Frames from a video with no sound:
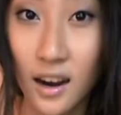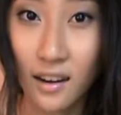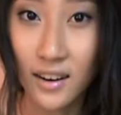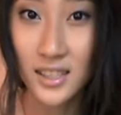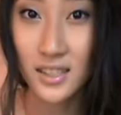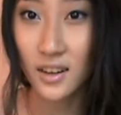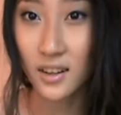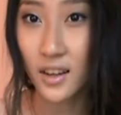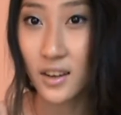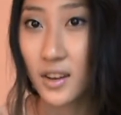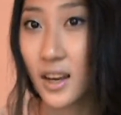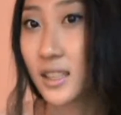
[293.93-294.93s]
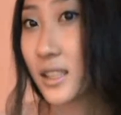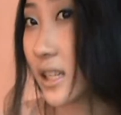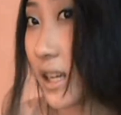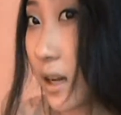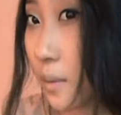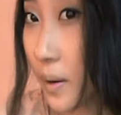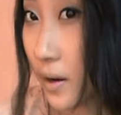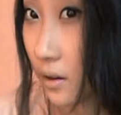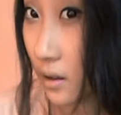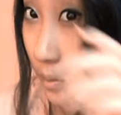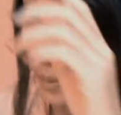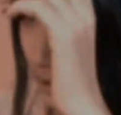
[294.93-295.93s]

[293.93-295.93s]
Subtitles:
Alright, so I'll let you guys see a better glimpse